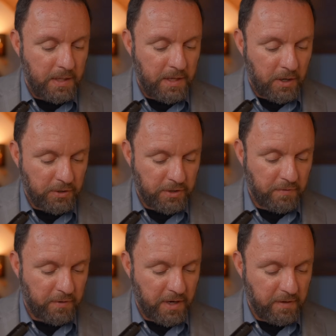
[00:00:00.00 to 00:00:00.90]
They are
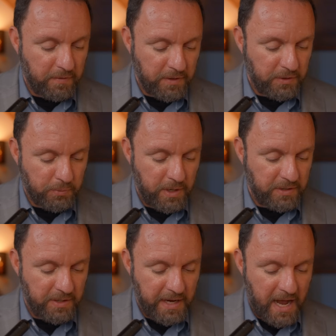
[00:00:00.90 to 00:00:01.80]
suffering, and for this
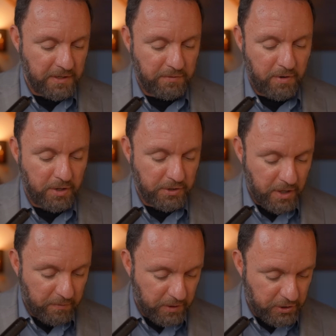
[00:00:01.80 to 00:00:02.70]
reason they ask for our
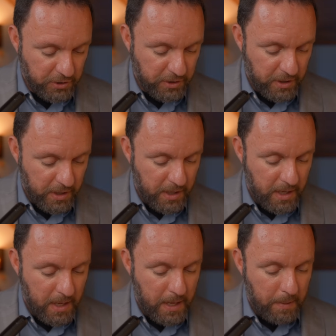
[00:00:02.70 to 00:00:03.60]
suffrage,
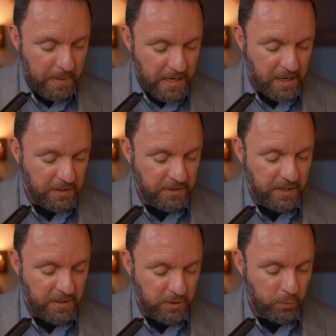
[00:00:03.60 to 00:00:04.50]
because
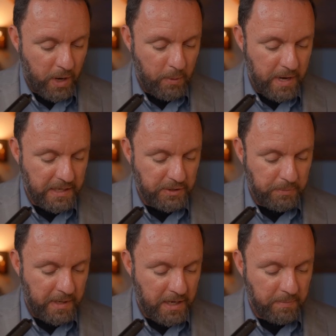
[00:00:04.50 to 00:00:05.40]
in this way we can
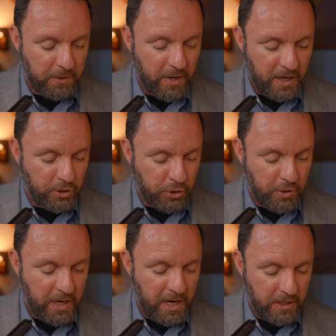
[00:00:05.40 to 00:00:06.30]
speed up their
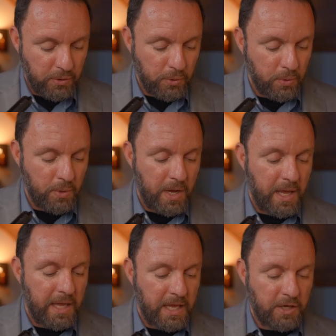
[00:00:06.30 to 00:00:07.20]
entry into
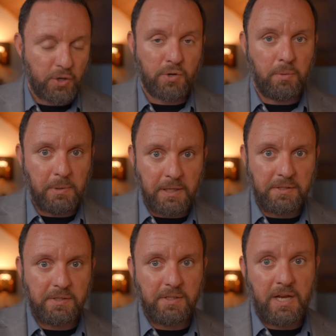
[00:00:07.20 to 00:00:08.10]
eternal
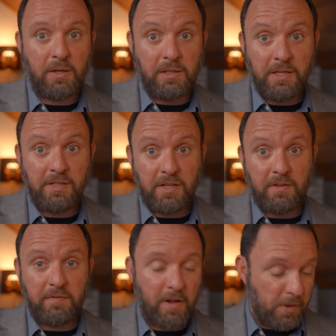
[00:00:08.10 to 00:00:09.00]
bliss. Now, listen to
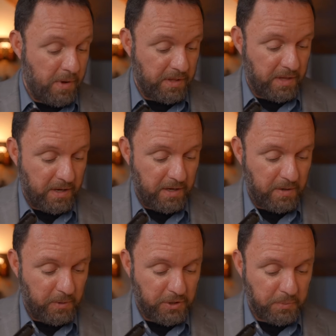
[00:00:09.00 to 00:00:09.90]
the following thing,
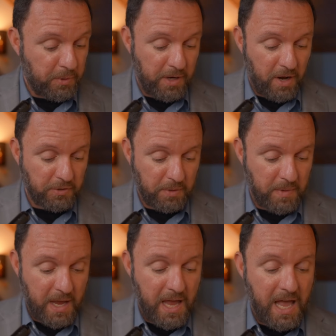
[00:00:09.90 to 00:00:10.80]
which is pretty awesome.